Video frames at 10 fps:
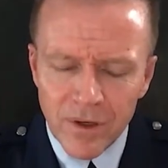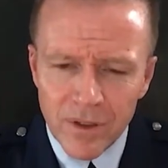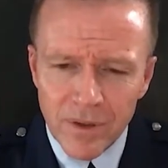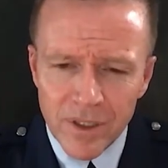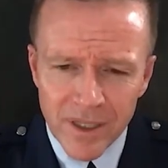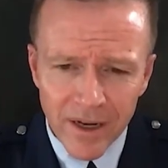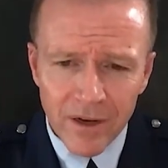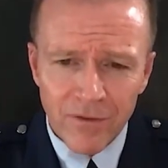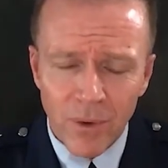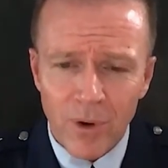Setting
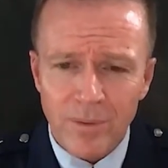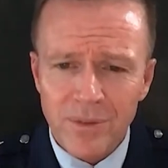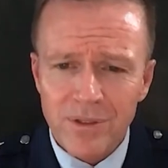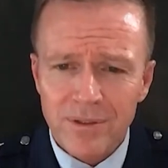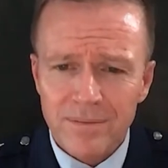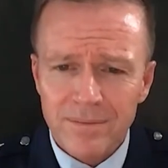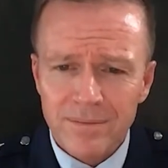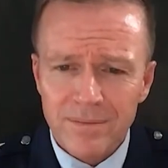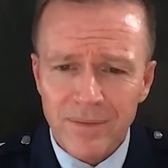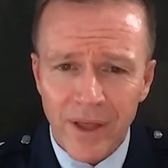forums
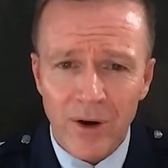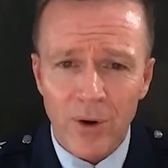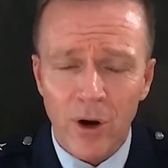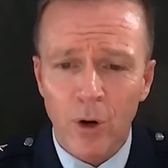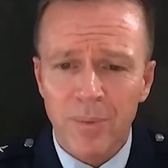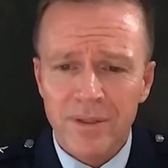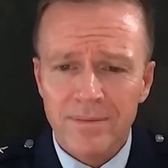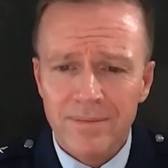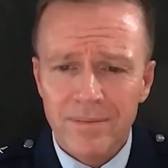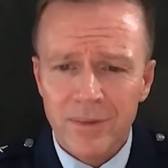that are
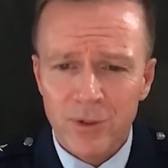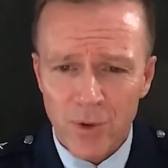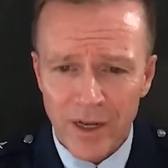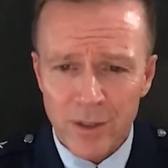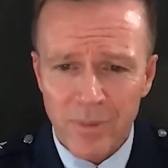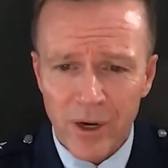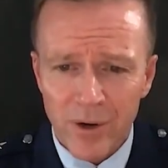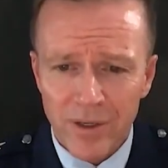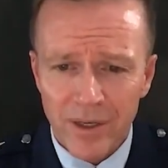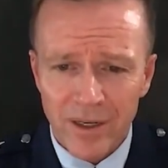open,
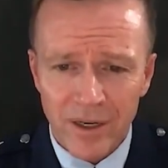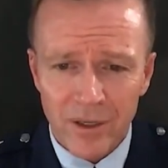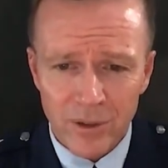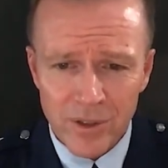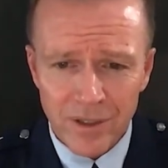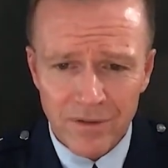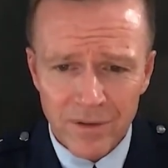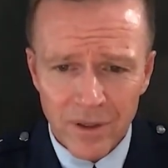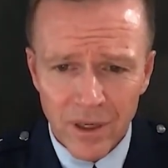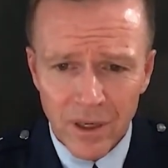transparent, and inclusive.
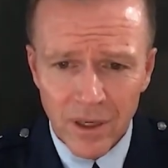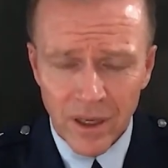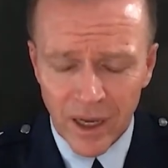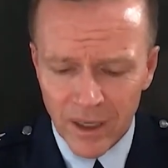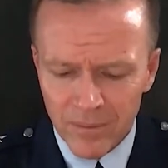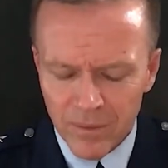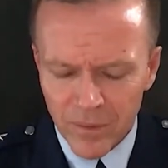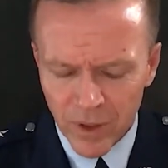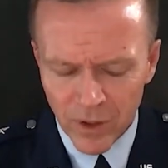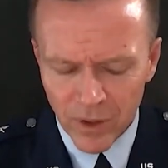And,
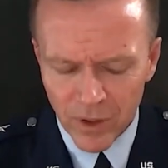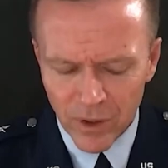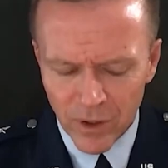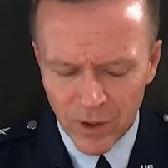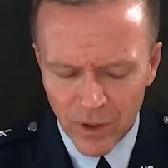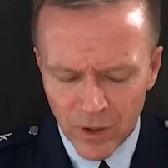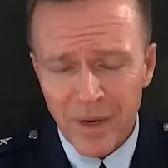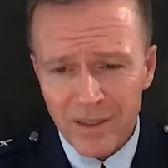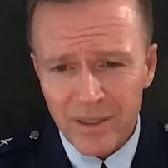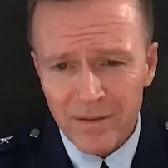from my
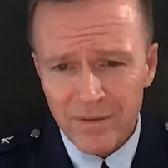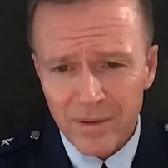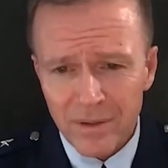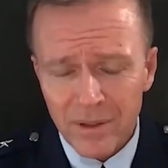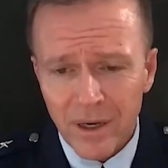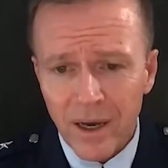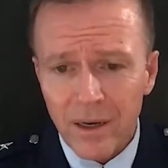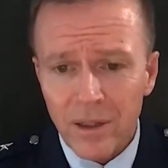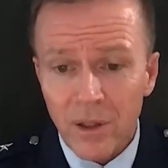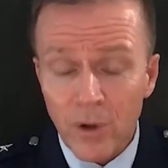perspective,
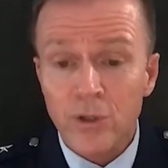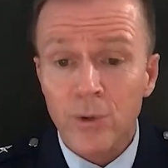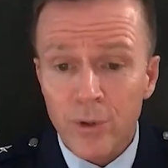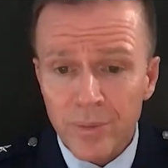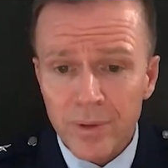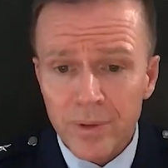large group,